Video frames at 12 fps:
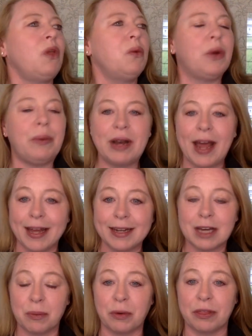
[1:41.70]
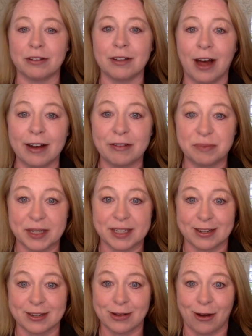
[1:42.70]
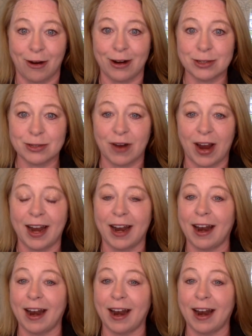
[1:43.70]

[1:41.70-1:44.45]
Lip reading: we would end up with a lot of business cards, right?